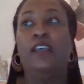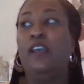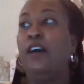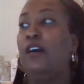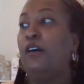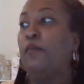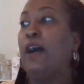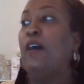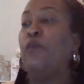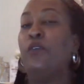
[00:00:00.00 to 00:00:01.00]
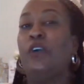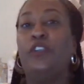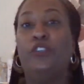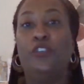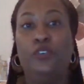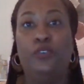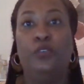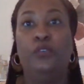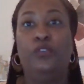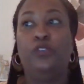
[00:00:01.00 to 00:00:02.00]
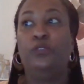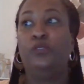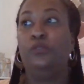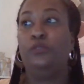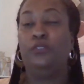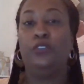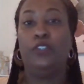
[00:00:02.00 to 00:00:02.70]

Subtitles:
I want you to,